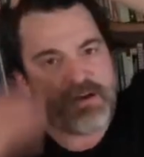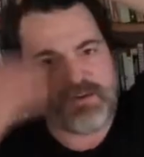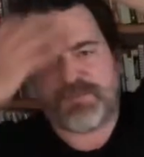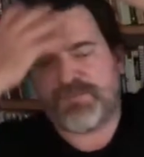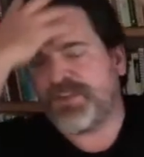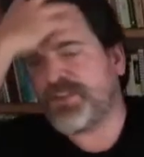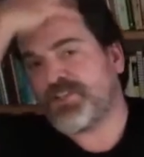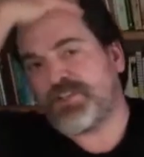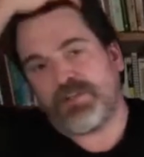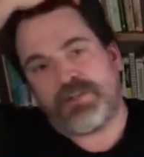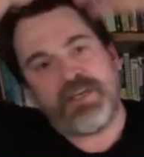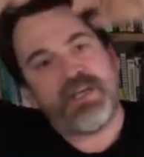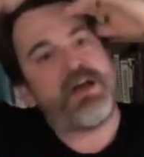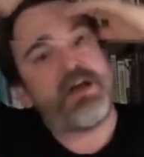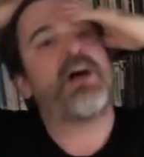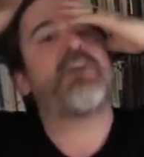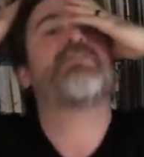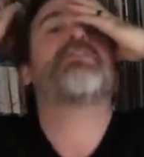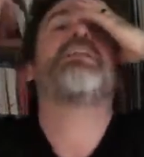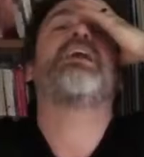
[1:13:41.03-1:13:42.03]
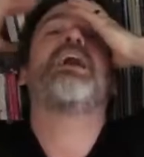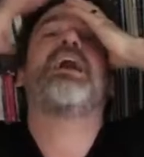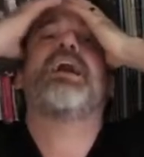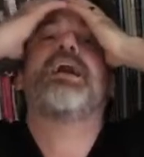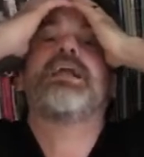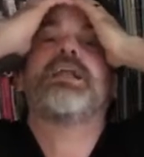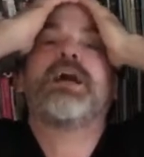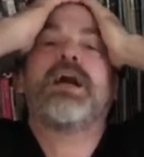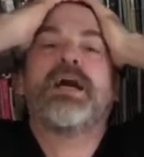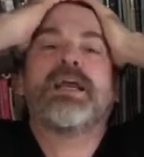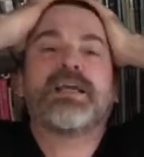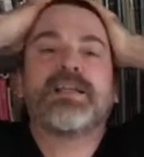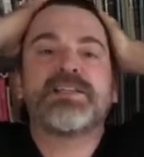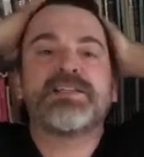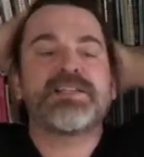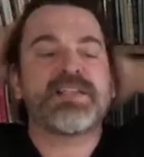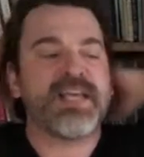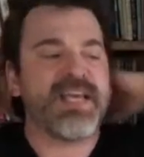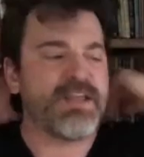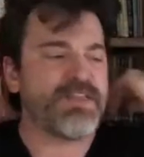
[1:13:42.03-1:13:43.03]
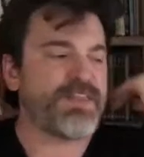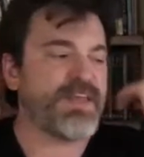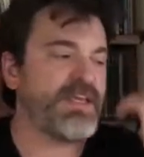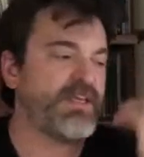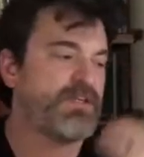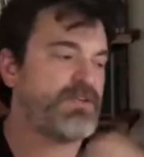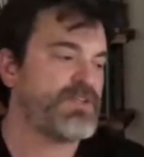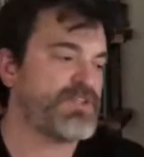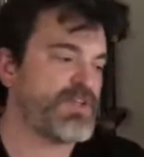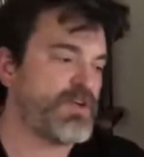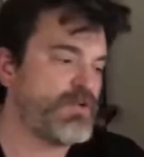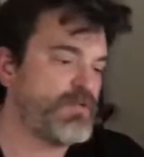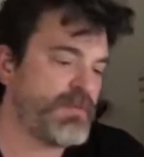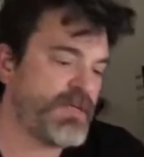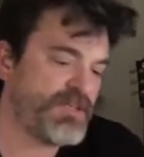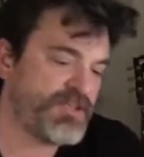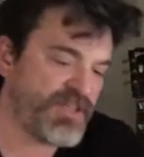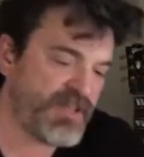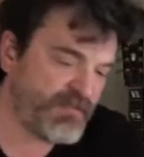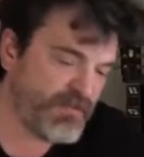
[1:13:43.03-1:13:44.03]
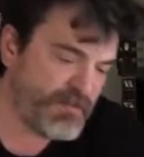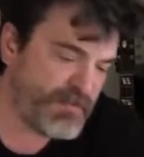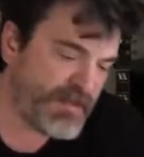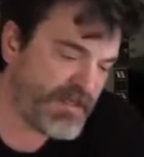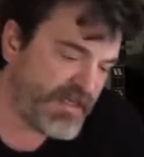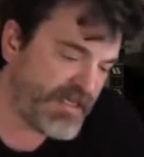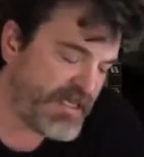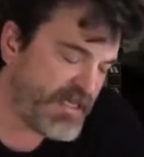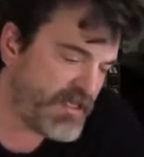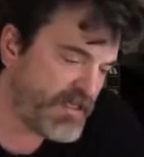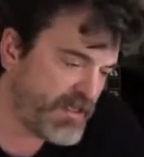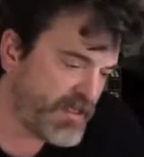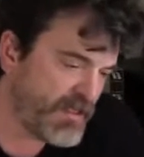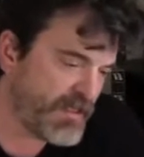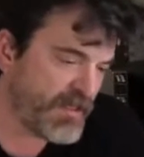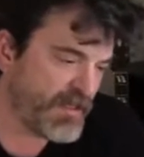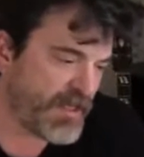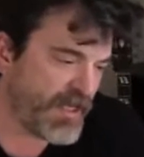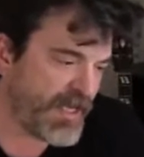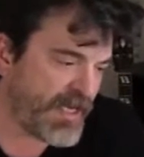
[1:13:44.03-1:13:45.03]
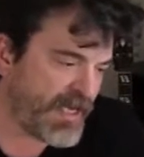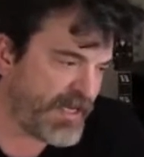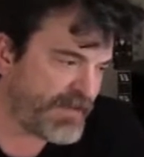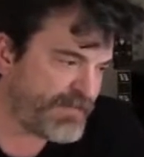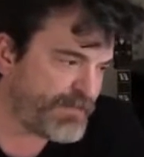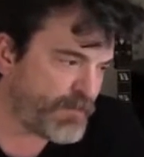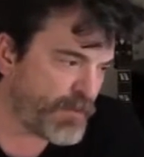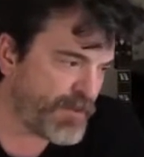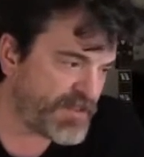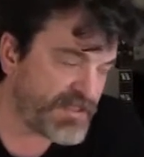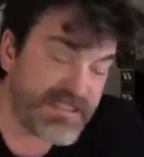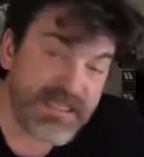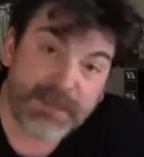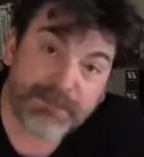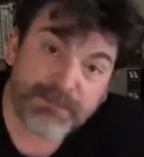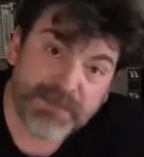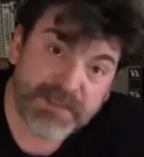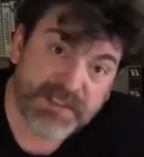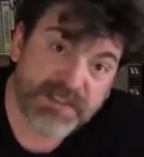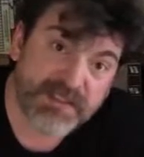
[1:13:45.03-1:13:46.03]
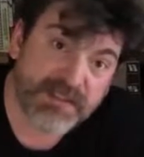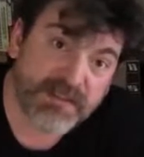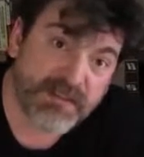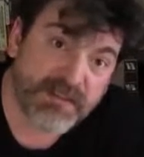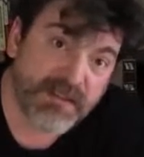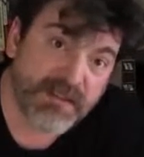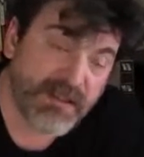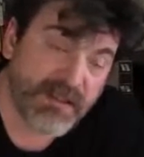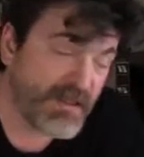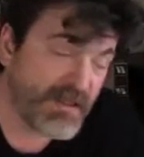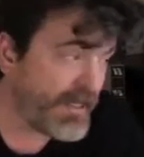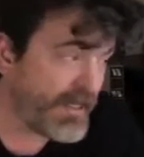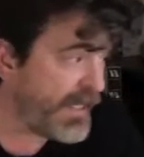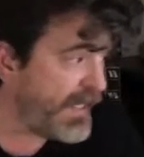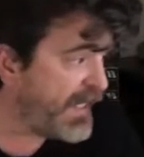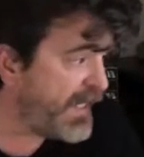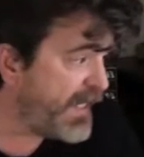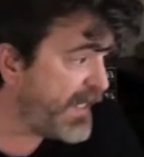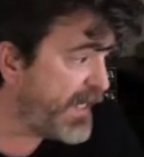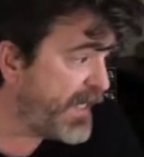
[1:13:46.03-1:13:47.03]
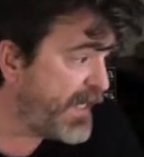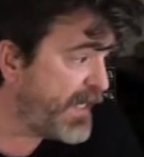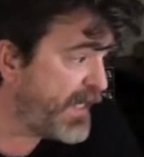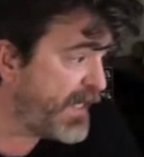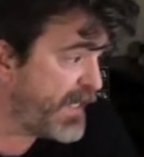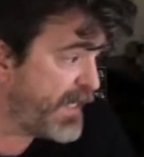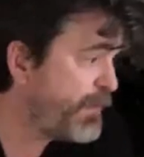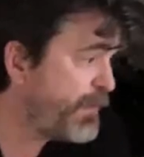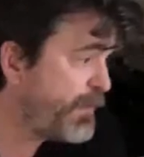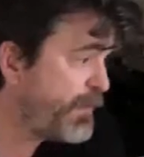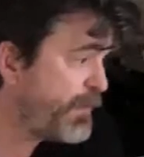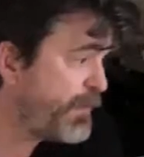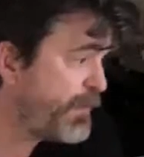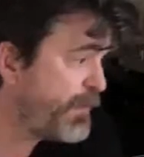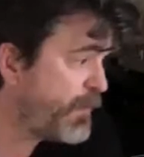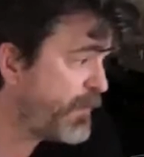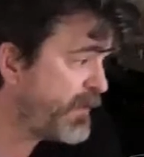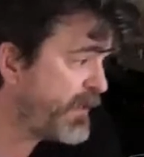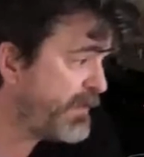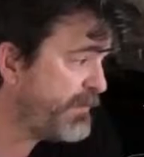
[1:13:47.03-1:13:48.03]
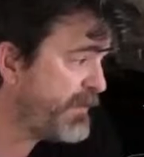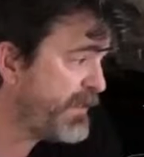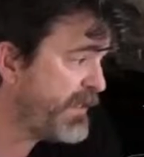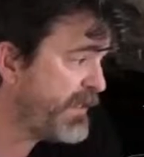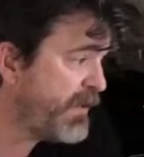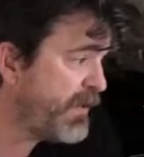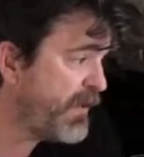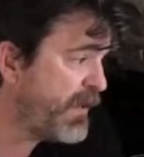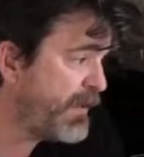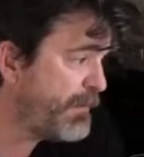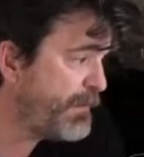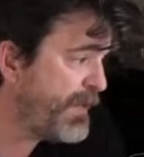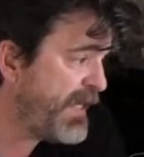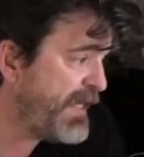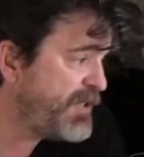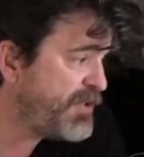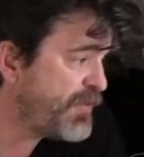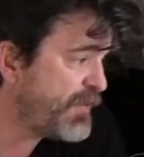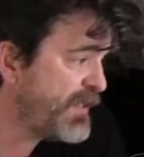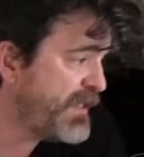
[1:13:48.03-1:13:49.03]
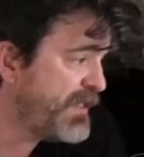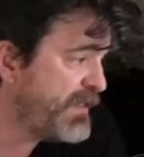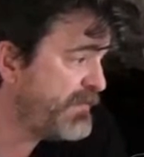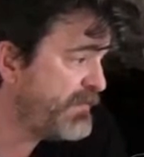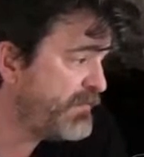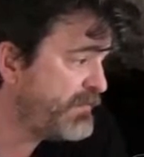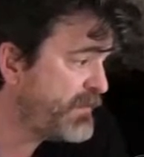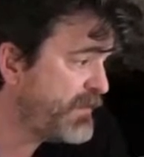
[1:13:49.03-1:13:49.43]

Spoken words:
officially offline, I can say thank you so much, everybody, for the tips and for supporting me on Patreon.com.